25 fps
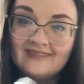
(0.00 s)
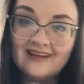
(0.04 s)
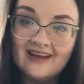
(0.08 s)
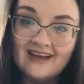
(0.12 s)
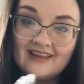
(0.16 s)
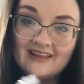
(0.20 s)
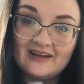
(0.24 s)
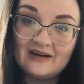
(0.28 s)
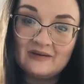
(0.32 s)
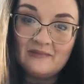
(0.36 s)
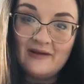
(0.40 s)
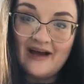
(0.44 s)

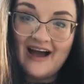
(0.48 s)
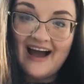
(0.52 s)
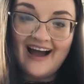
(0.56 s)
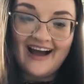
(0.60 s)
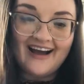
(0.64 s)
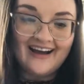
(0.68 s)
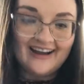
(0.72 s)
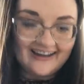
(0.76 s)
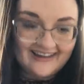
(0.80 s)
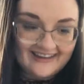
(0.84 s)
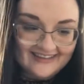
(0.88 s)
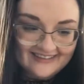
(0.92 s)
and then a
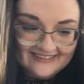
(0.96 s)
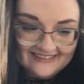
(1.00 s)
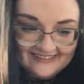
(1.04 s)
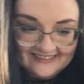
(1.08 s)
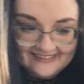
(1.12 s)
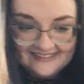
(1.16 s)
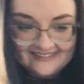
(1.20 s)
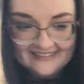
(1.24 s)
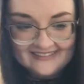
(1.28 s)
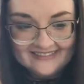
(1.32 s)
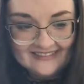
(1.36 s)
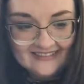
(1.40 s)
bag.
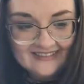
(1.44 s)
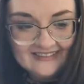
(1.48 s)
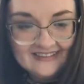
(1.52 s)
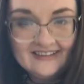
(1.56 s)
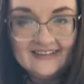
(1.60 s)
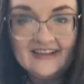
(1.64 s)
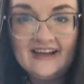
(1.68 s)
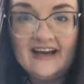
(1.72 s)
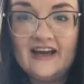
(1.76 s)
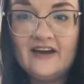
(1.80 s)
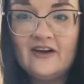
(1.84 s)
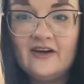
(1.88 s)

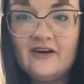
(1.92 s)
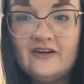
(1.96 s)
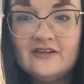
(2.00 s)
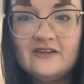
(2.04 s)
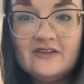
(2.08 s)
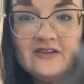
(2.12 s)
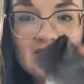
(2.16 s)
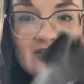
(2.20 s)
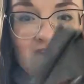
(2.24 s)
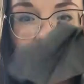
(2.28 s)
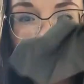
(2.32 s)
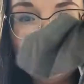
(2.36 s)
And
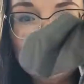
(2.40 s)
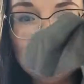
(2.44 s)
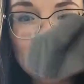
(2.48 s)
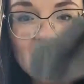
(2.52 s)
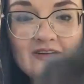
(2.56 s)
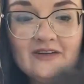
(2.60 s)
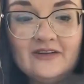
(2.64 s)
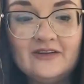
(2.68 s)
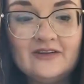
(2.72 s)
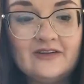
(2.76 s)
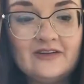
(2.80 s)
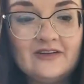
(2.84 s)
also you have a
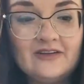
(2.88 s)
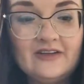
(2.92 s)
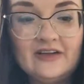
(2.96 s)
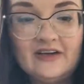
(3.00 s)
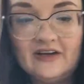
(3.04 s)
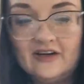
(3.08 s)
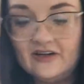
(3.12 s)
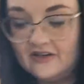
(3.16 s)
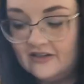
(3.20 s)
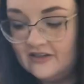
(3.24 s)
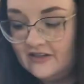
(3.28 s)
little cleaner.